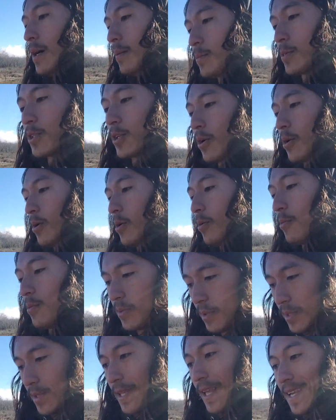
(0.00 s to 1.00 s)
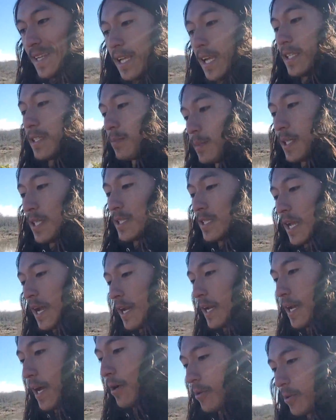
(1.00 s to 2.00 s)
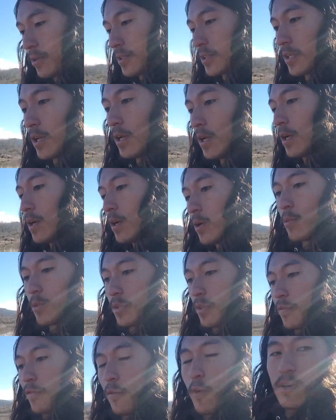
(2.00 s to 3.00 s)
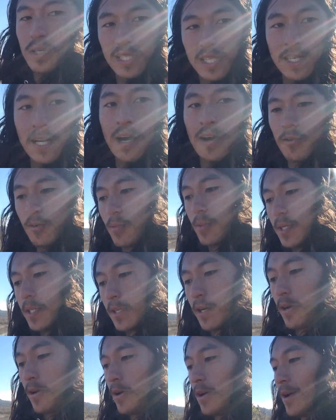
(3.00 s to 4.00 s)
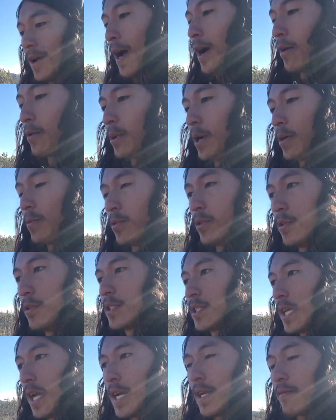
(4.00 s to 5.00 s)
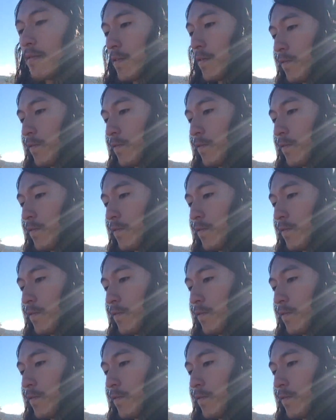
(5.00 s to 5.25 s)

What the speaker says: So that gets me to 10 hours with a 14-hour window. How do I reduce that even